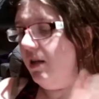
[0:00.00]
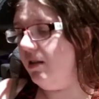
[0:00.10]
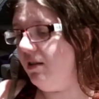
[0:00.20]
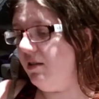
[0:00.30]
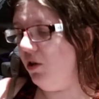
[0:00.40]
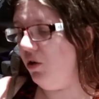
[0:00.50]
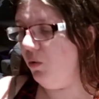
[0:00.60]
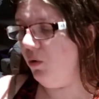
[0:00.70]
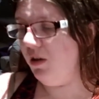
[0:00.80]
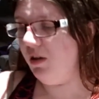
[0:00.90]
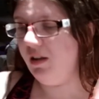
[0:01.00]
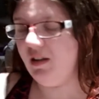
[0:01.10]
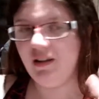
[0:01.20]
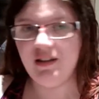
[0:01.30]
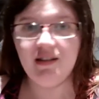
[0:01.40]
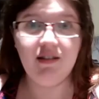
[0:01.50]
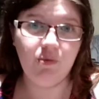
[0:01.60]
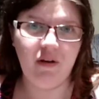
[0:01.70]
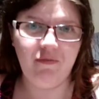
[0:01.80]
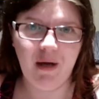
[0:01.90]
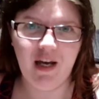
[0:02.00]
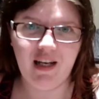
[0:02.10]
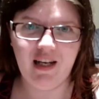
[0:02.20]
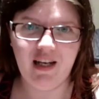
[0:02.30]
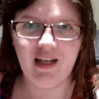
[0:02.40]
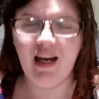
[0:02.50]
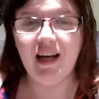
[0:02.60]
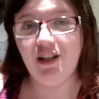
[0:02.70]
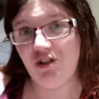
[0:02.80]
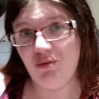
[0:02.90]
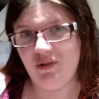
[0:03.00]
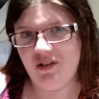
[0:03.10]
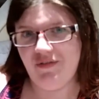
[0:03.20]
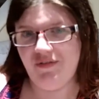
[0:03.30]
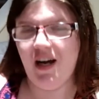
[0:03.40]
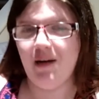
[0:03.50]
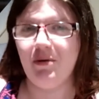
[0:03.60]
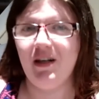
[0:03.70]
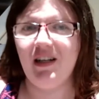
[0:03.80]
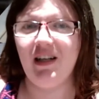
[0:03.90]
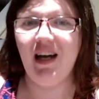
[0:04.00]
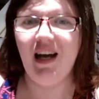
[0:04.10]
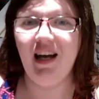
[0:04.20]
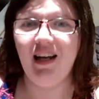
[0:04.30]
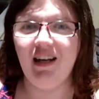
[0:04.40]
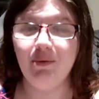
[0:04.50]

So, Lisa's wife, Peggy, had used fabric and it